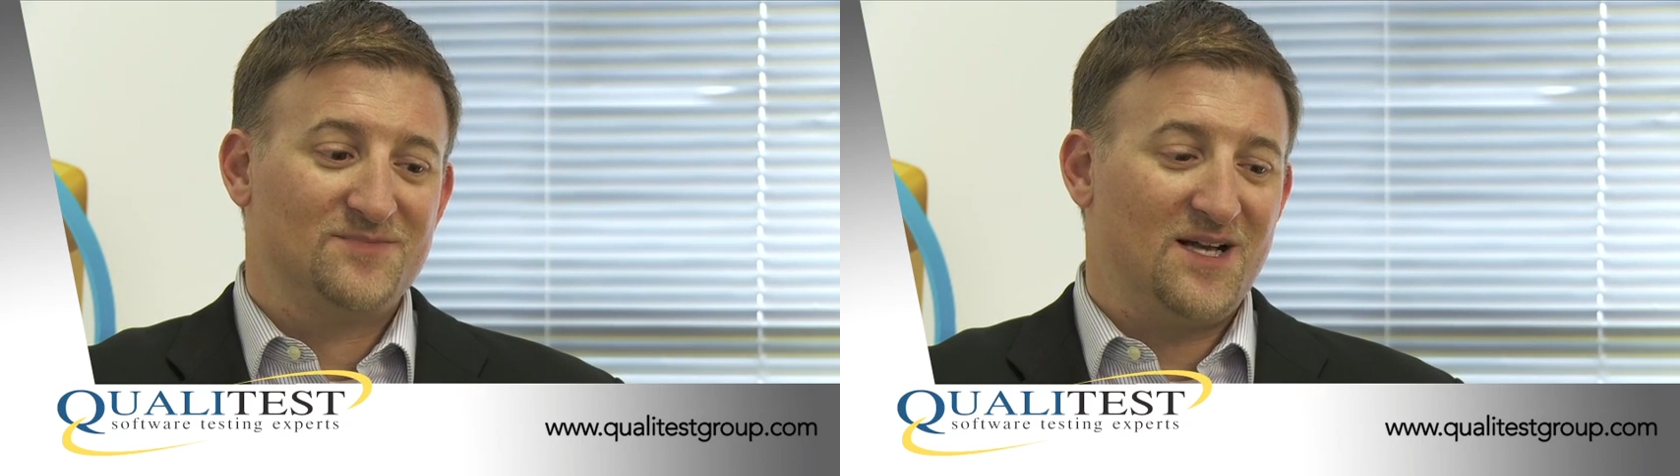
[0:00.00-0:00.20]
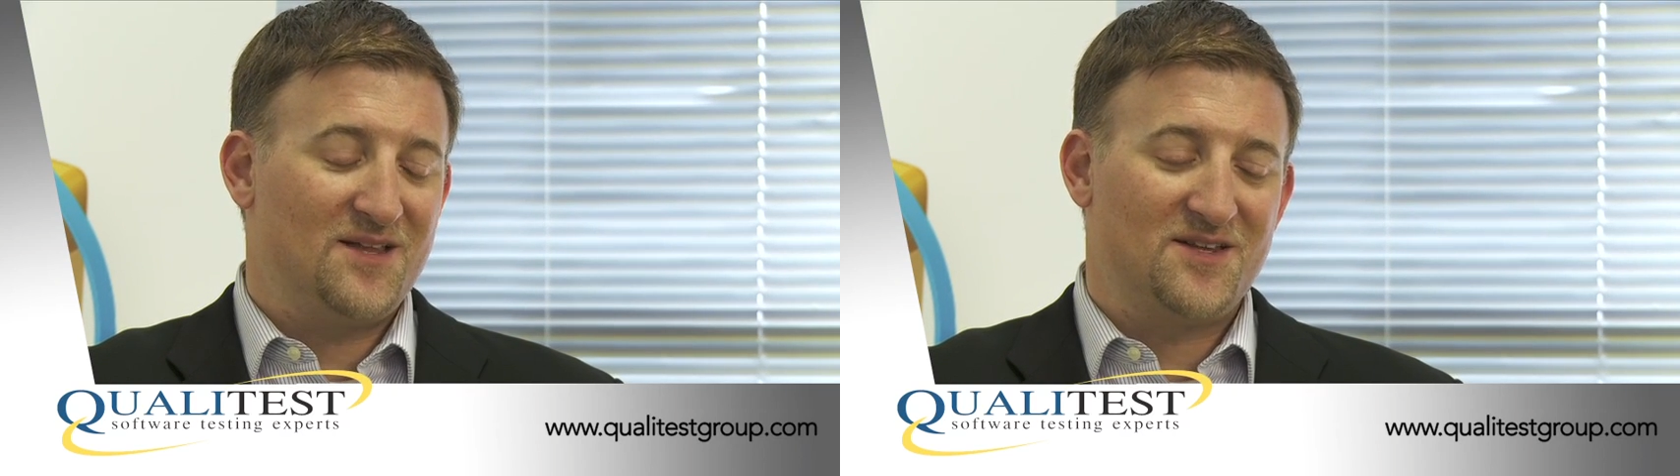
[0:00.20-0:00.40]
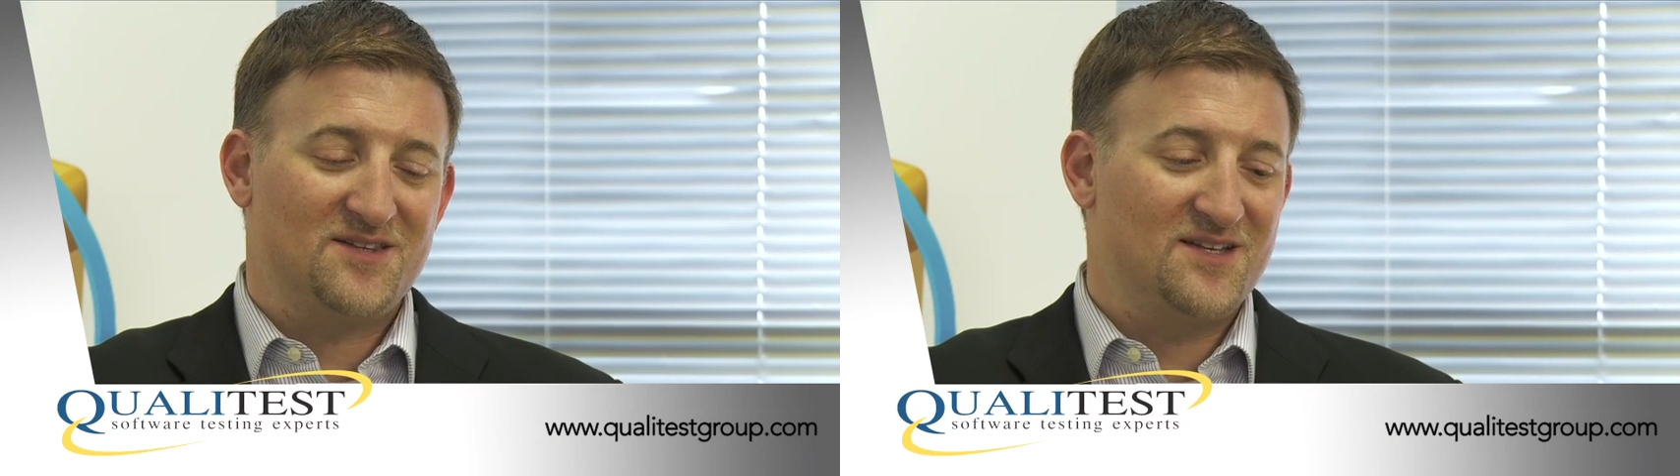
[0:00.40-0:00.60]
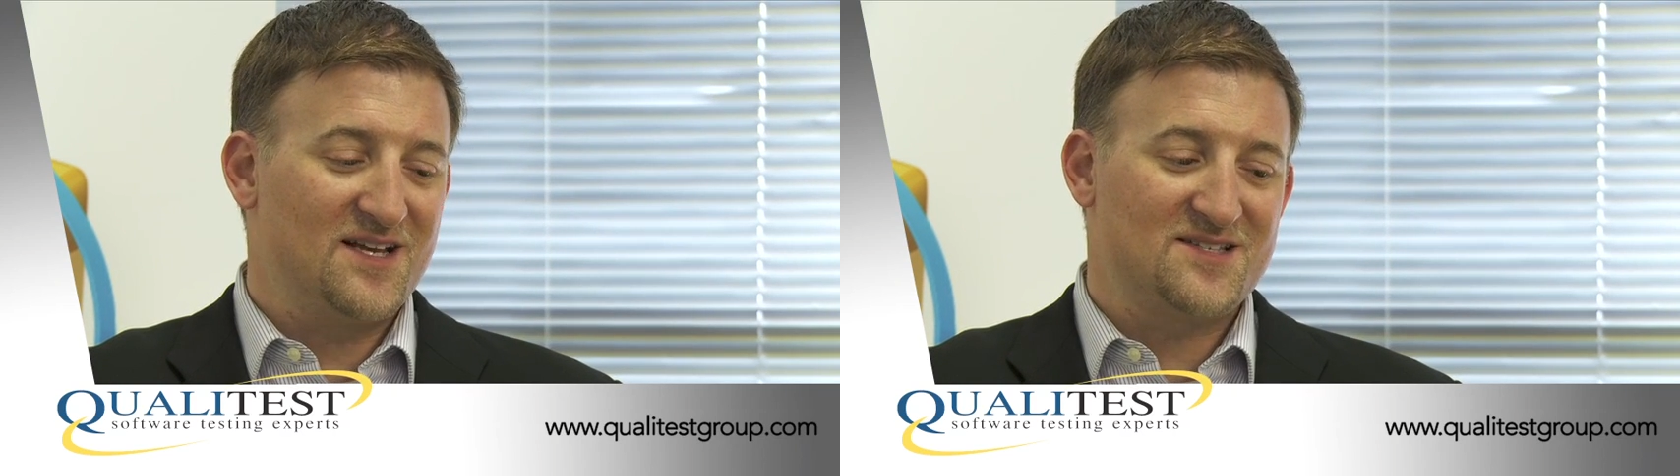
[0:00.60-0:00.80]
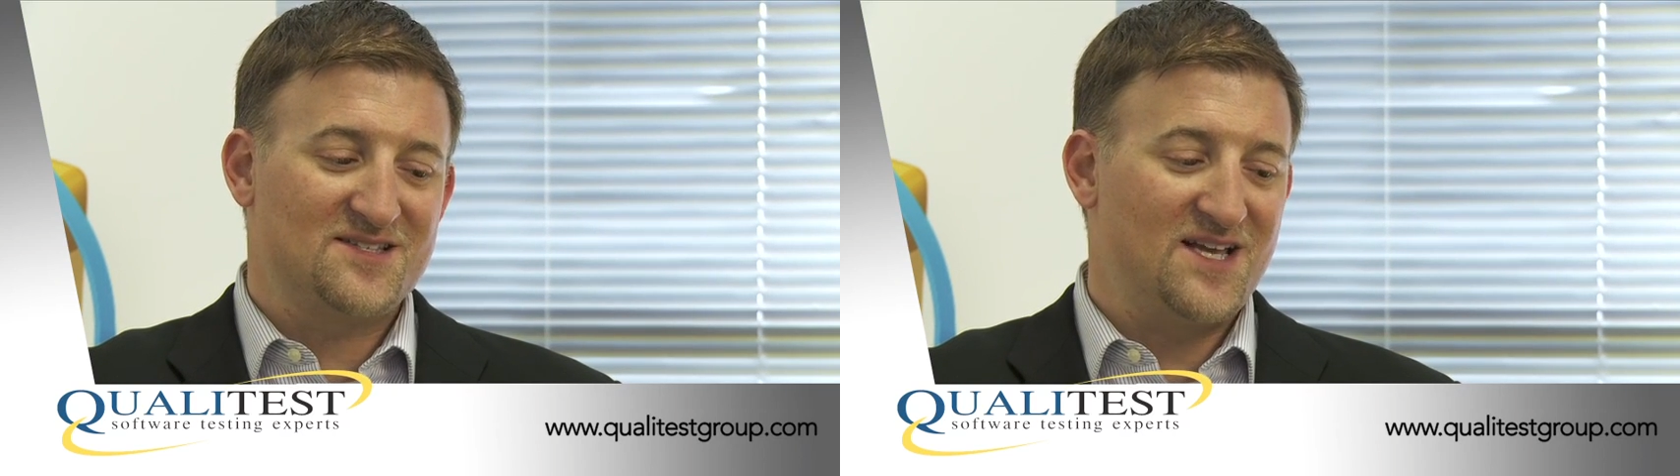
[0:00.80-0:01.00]
I think the
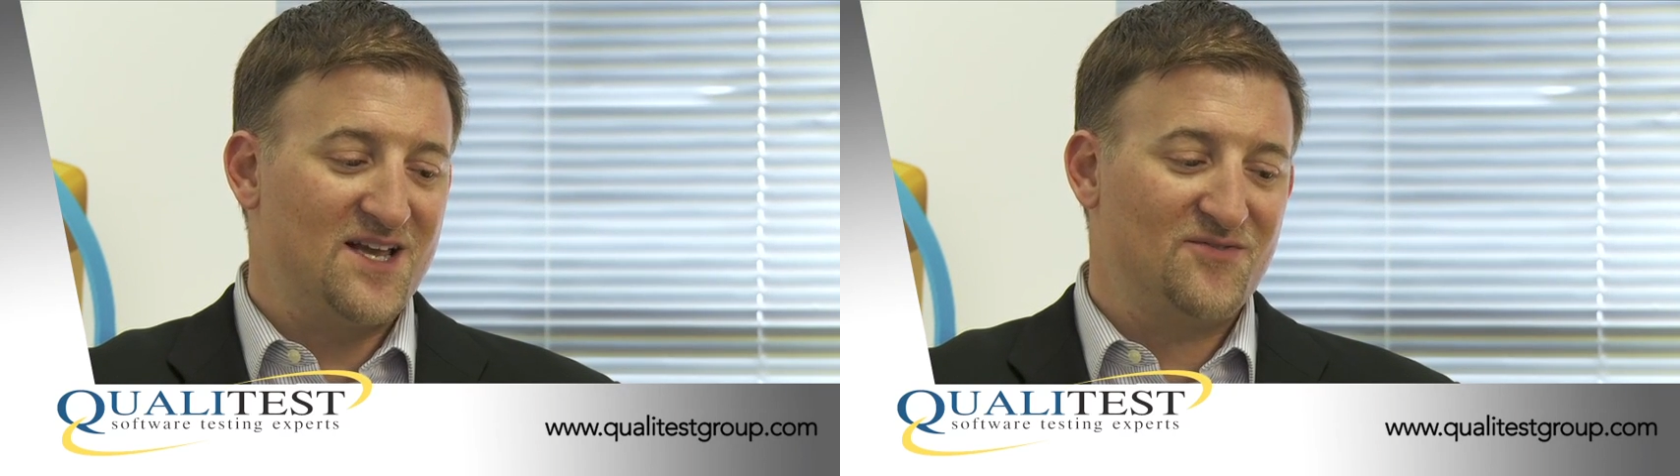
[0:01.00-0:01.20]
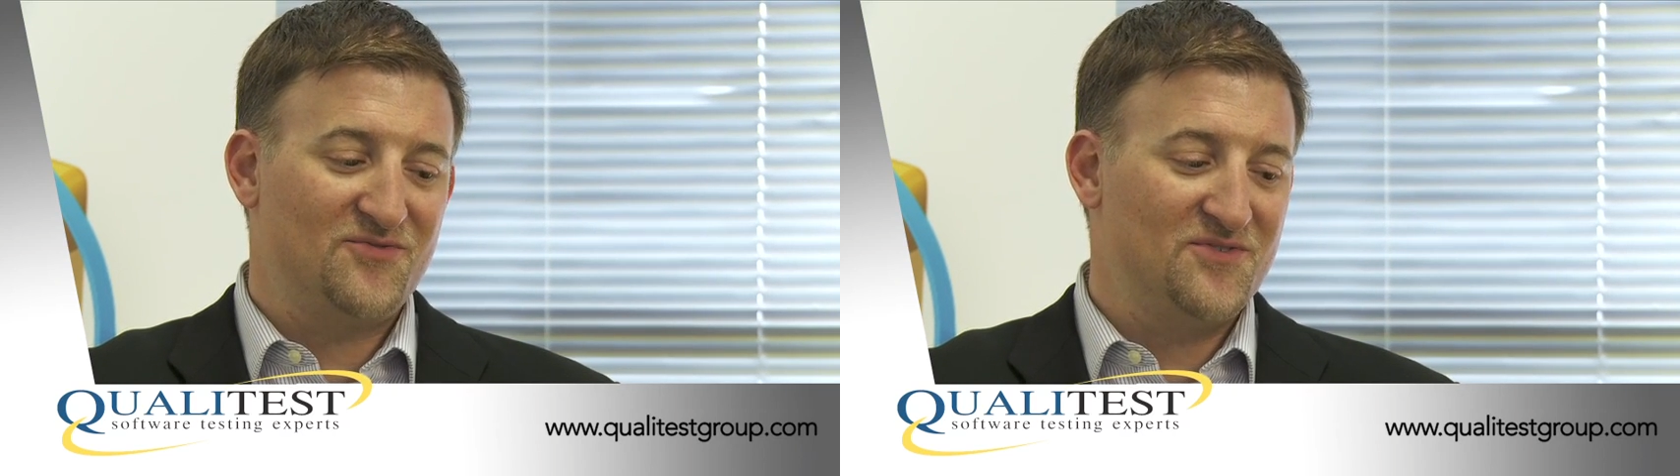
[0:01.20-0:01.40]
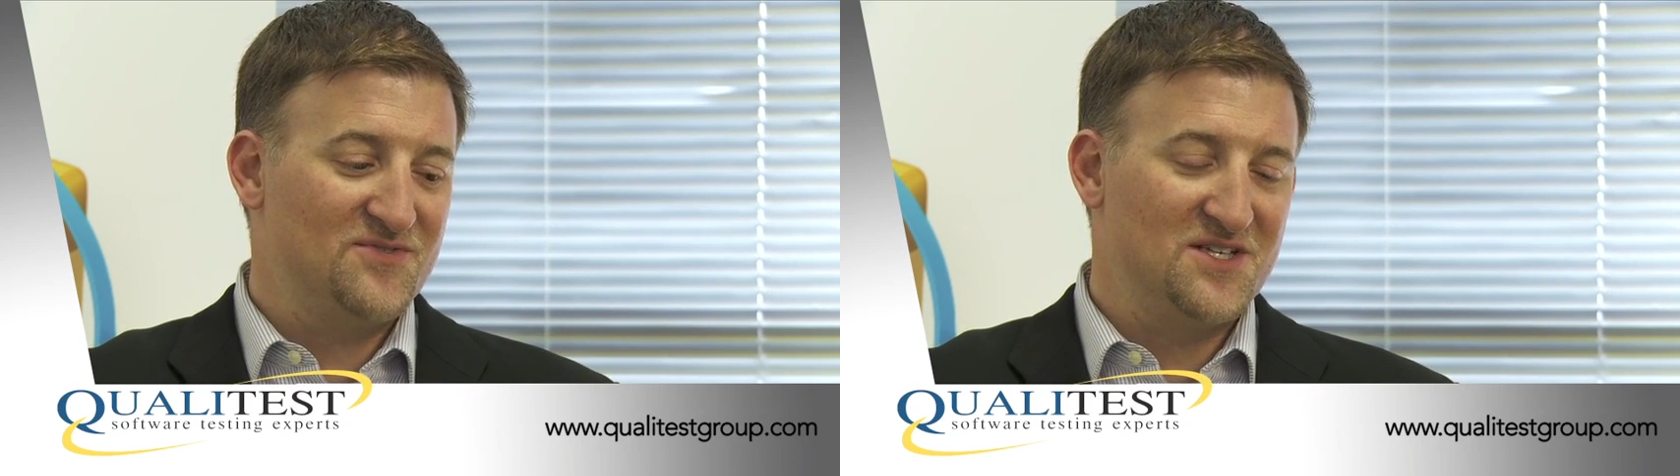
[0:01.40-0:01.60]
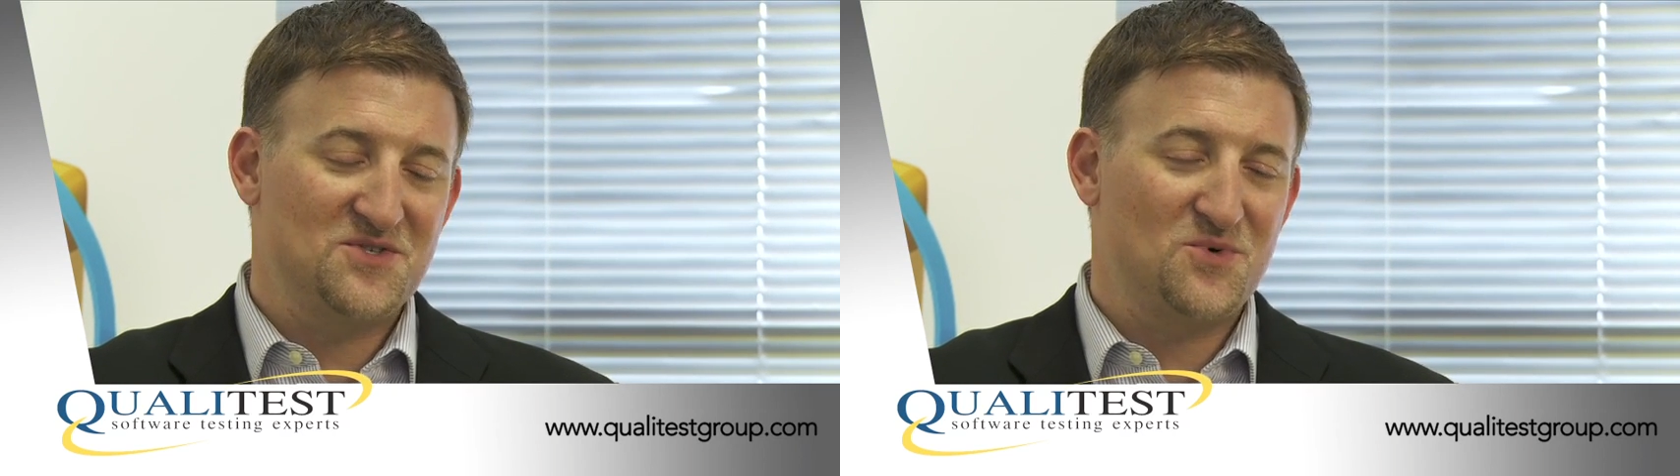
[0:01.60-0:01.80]
next 10, 15,